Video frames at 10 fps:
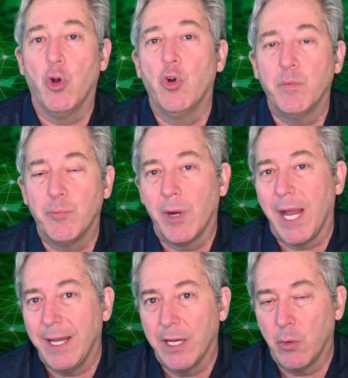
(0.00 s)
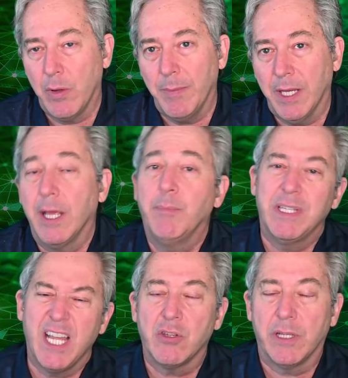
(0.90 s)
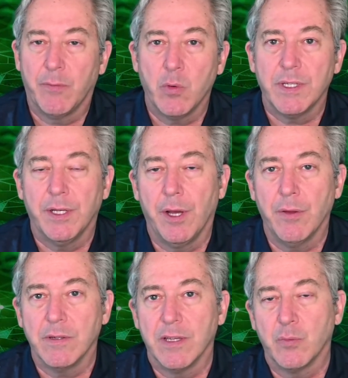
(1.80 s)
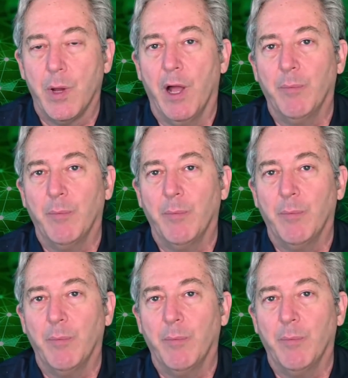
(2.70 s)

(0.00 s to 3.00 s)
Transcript: own branded equipment and potentially, of course, in others as well.